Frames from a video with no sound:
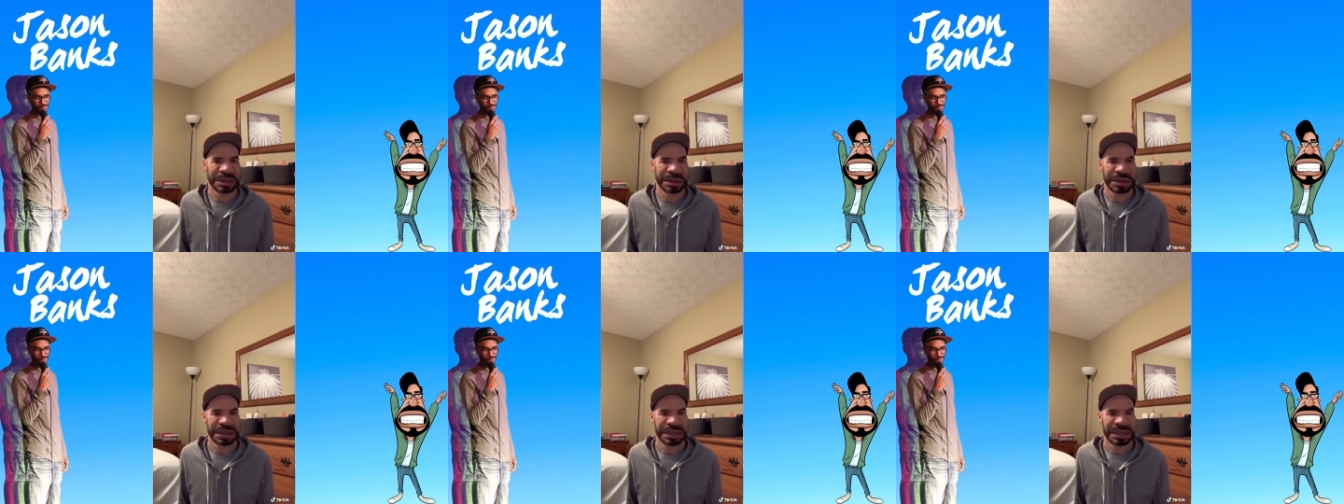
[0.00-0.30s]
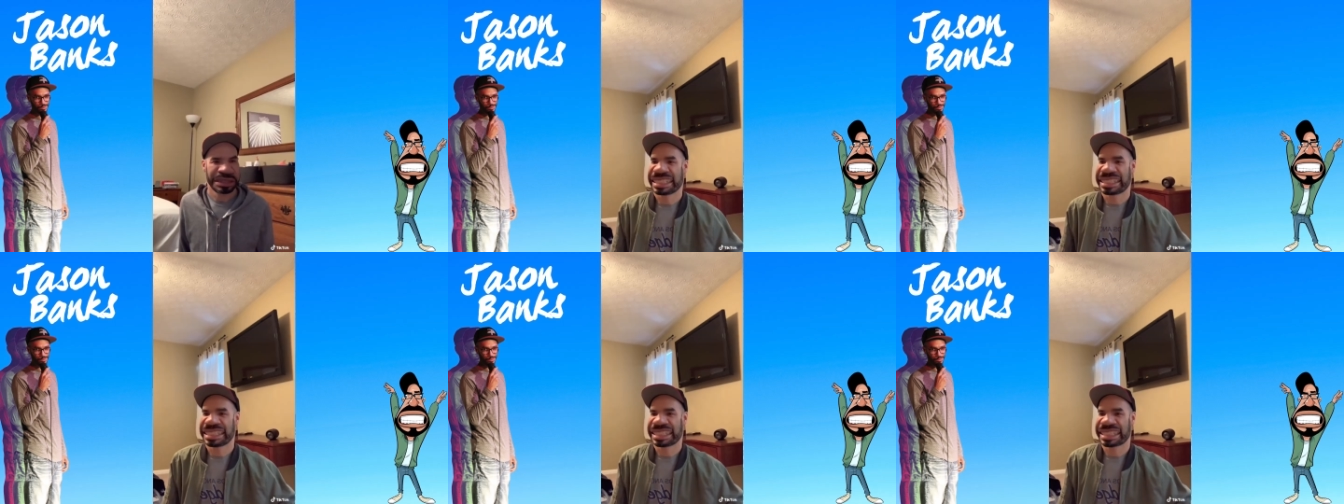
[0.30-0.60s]
She
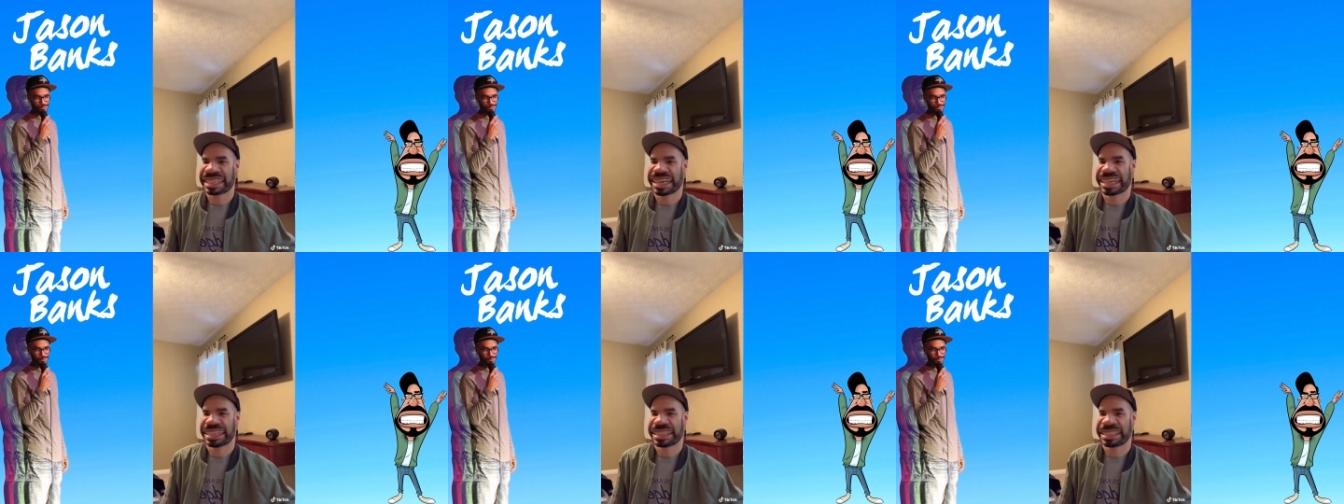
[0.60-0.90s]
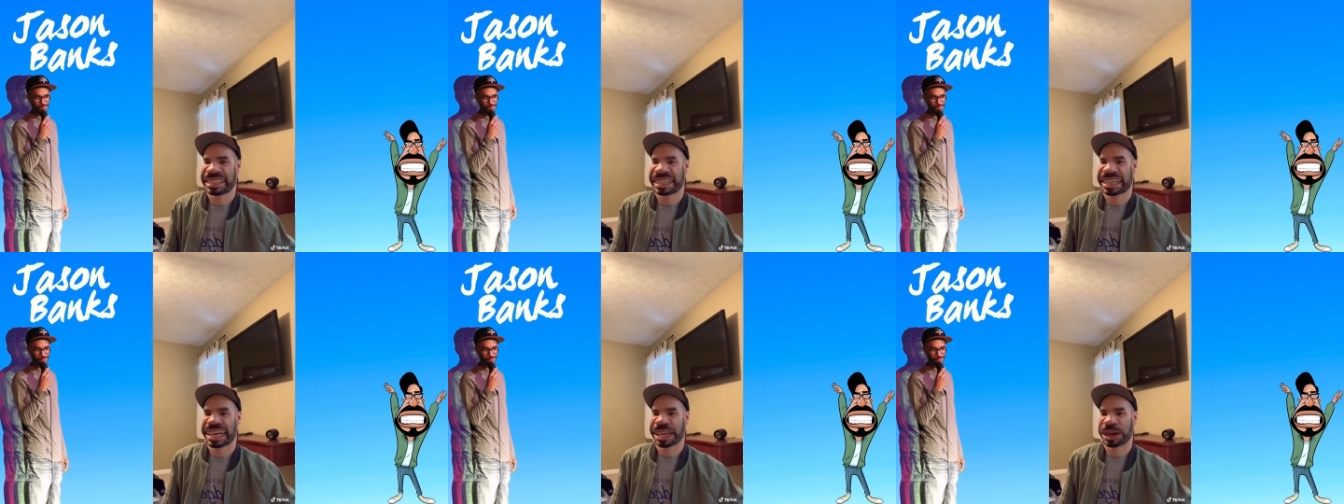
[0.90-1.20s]
she she kind
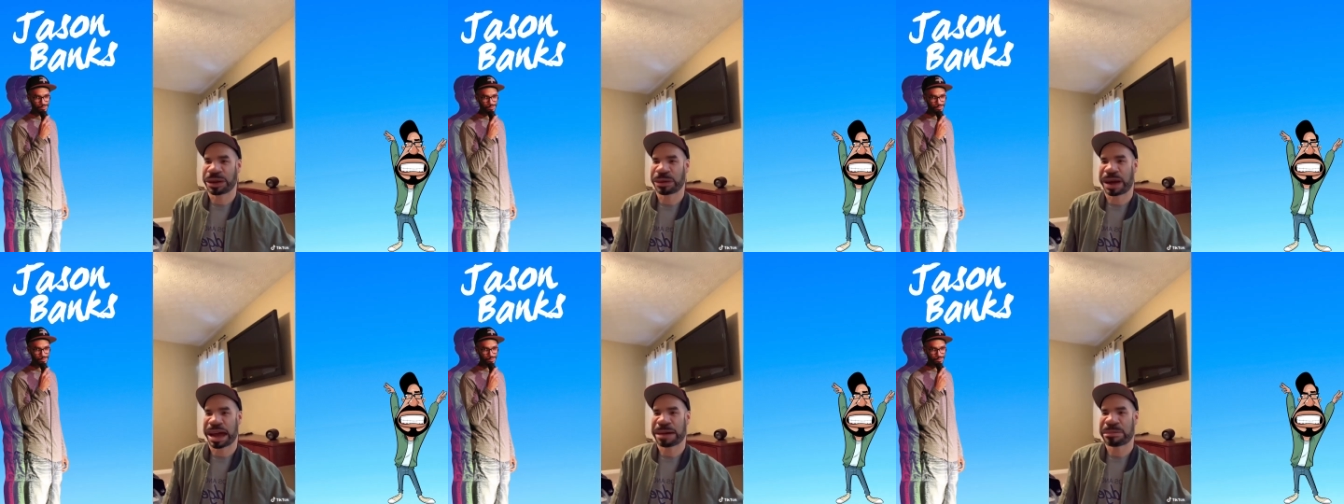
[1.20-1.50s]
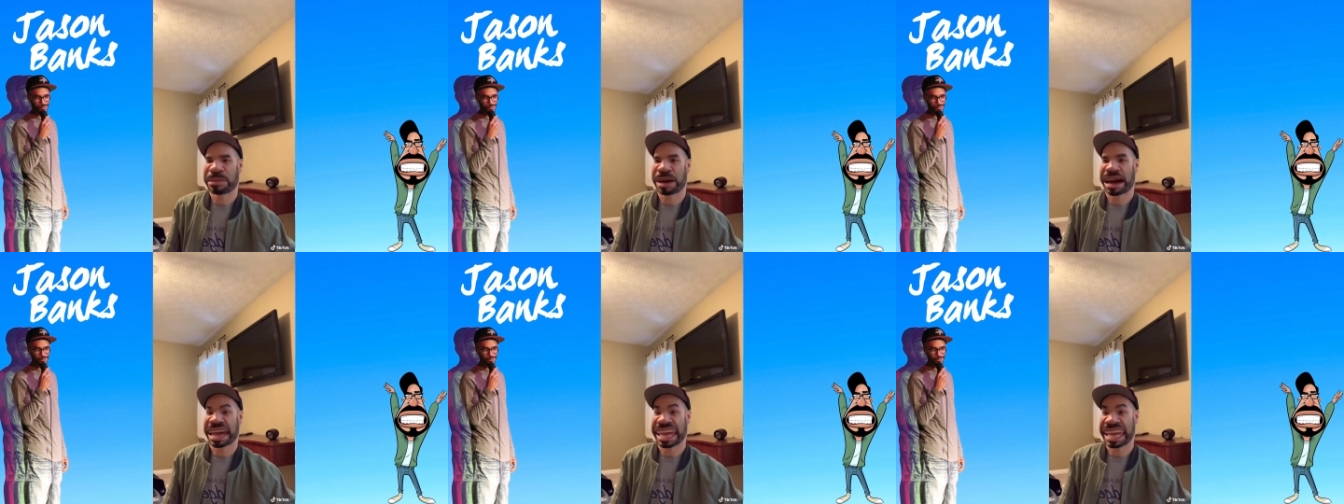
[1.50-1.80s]
she kind of grabbed
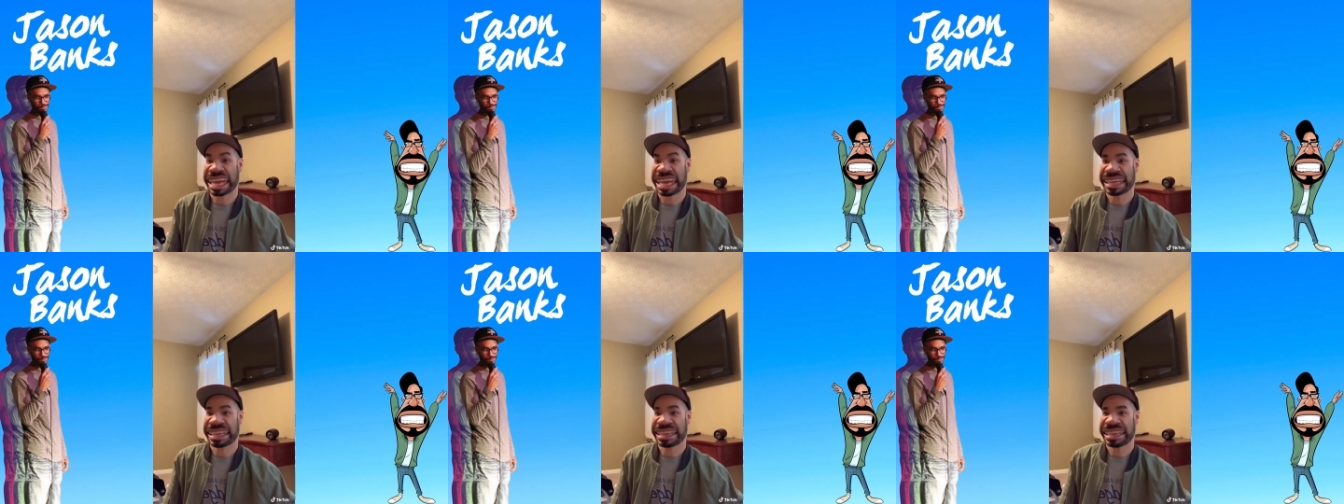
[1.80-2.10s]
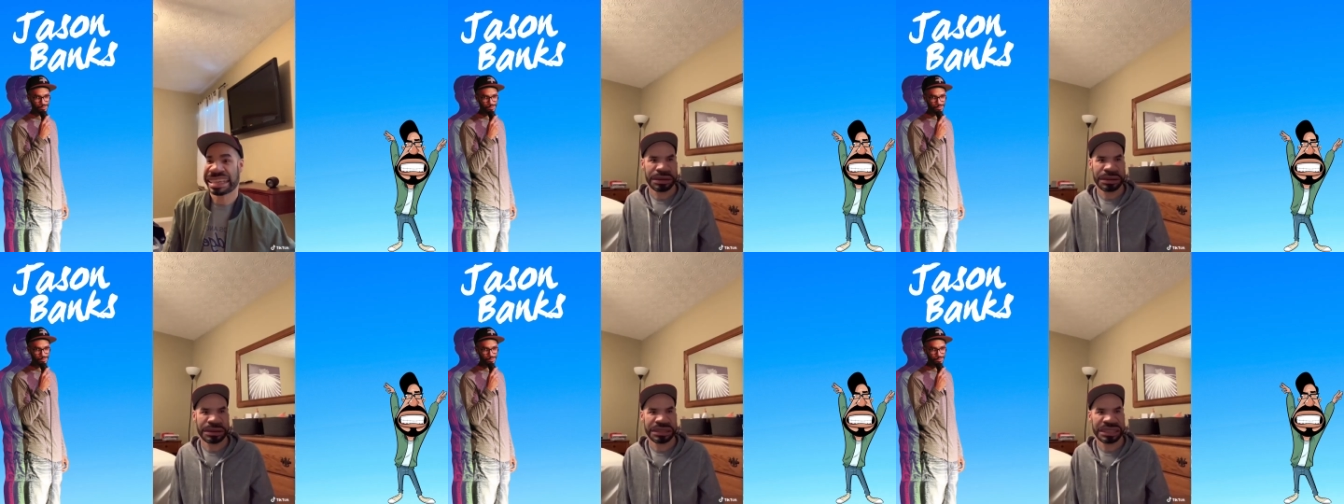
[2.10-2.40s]
my hand.
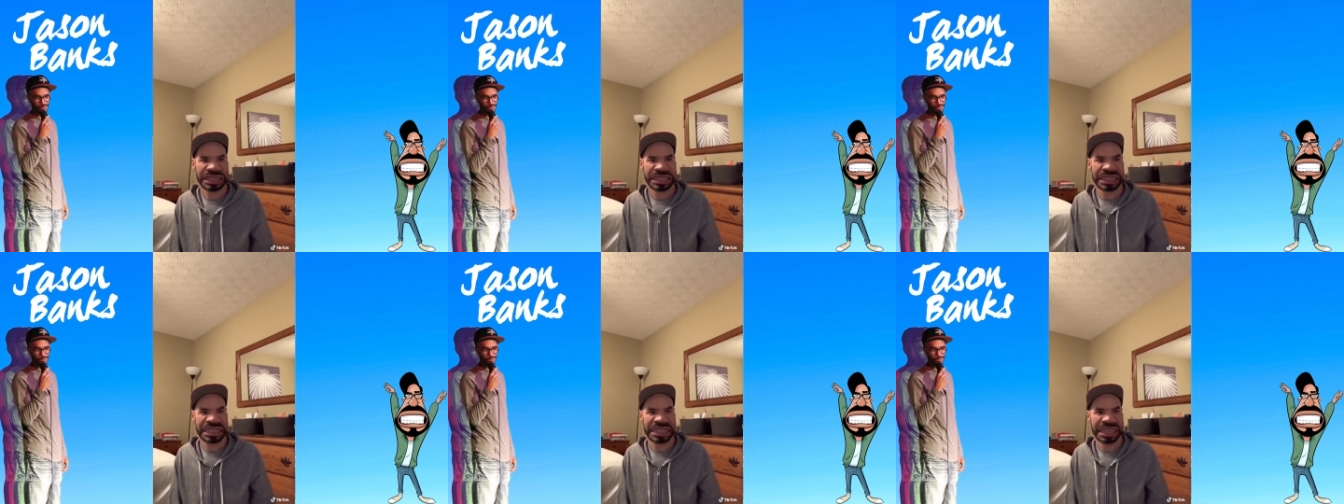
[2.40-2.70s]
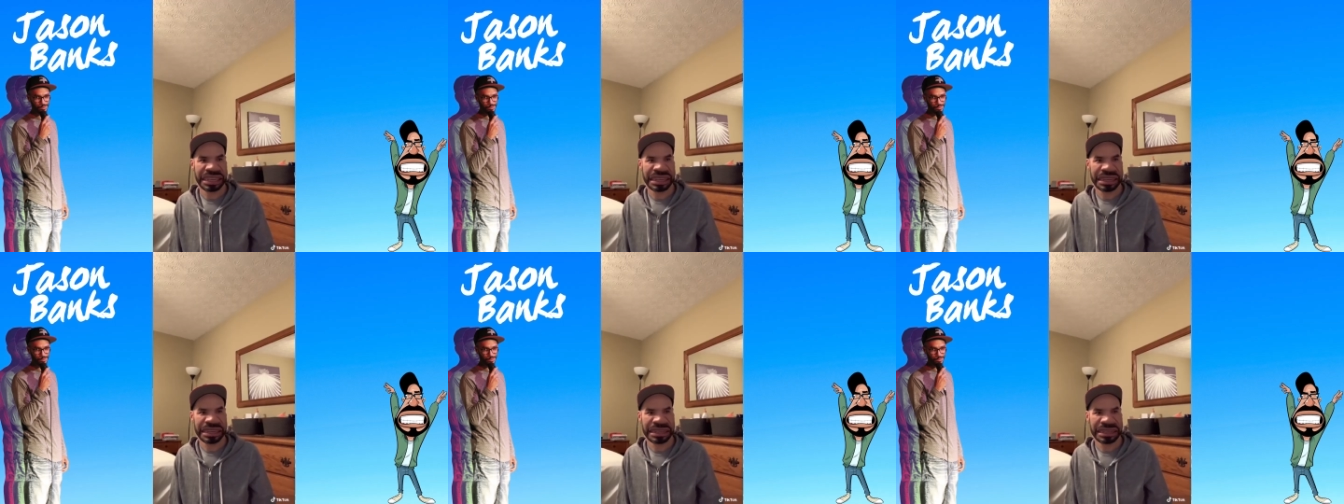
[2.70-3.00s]
Oh
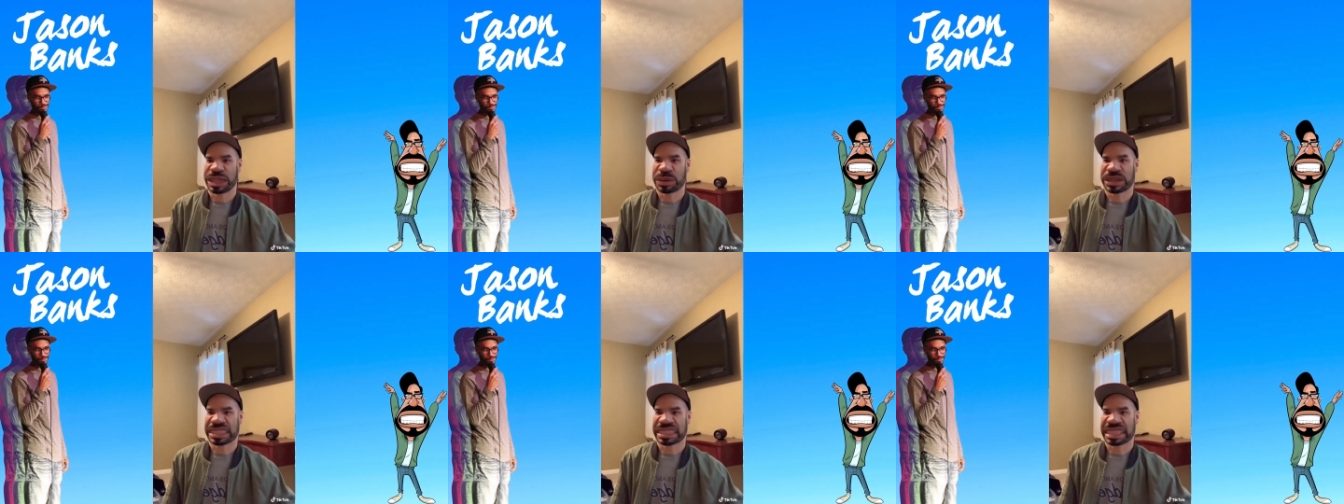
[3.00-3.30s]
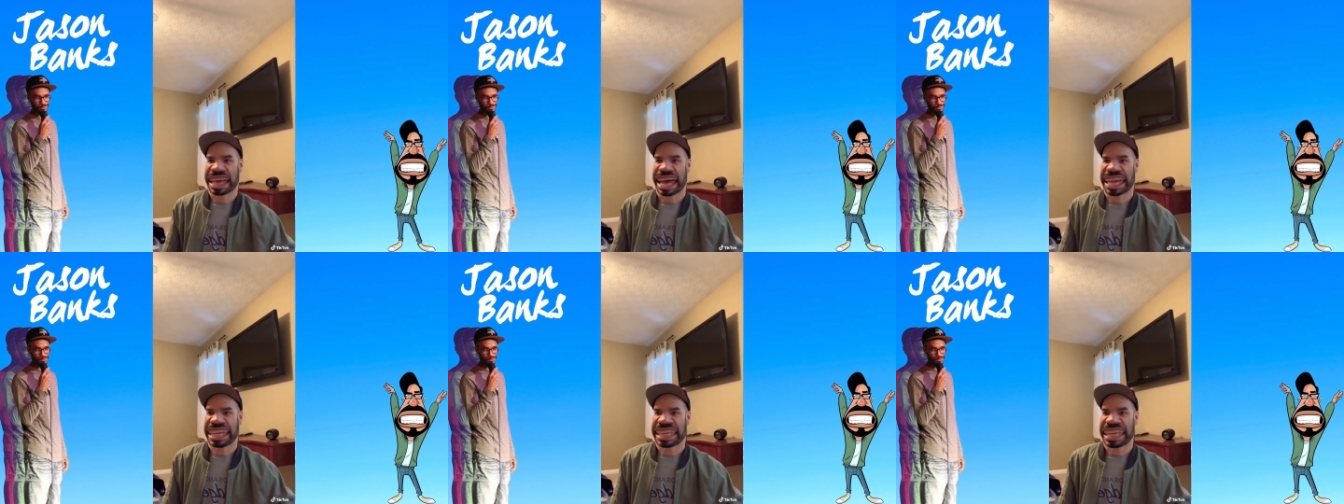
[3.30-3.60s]
shit! And she was
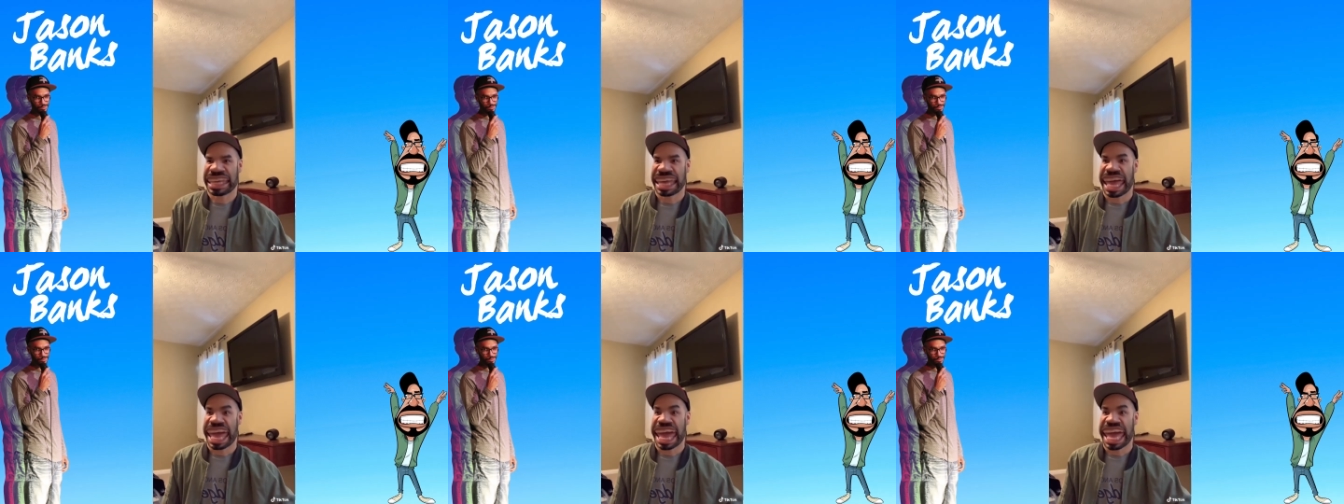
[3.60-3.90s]
like,